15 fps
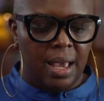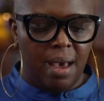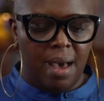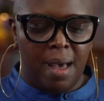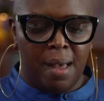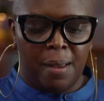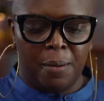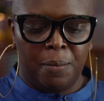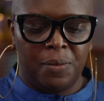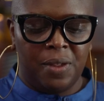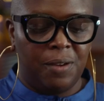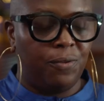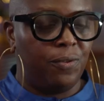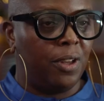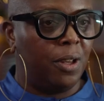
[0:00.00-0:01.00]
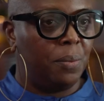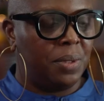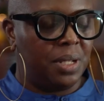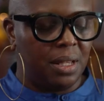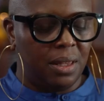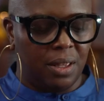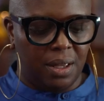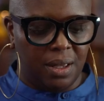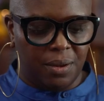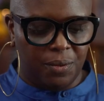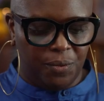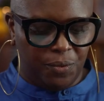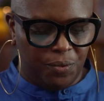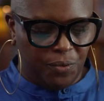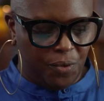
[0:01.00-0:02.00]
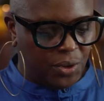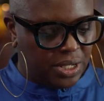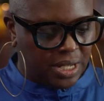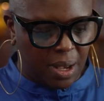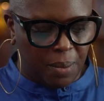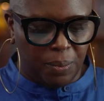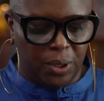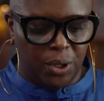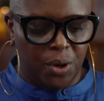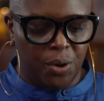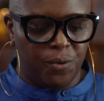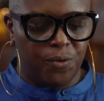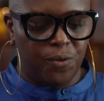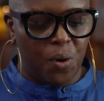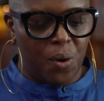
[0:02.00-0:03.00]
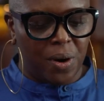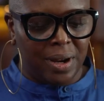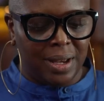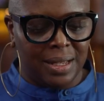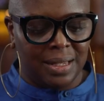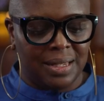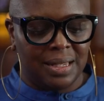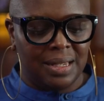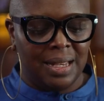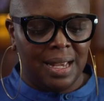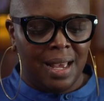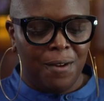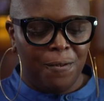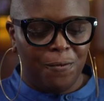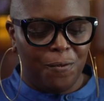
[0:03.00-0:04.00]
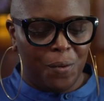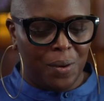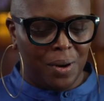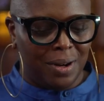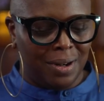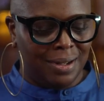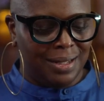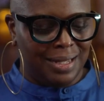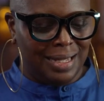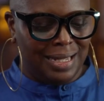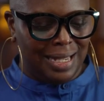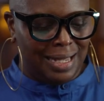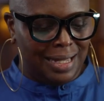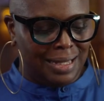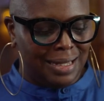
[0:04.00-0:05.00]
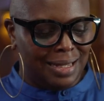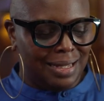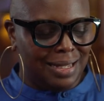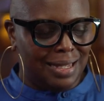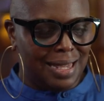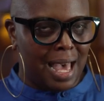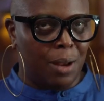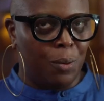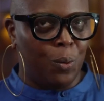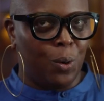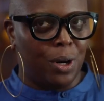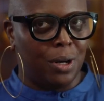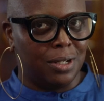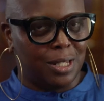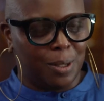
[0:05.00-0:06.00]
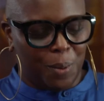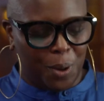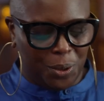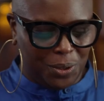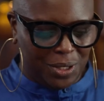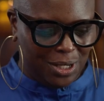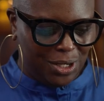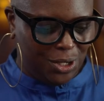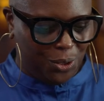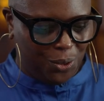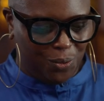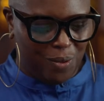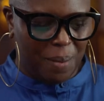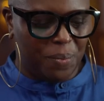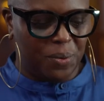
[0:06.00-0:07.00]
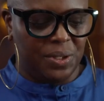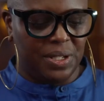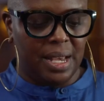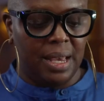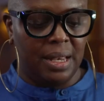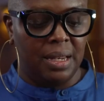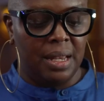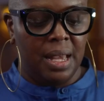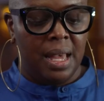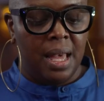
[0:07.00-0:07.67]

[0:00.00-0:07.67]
Um, they filmed in the Fontainebleau forest for scenes that were supposed to represent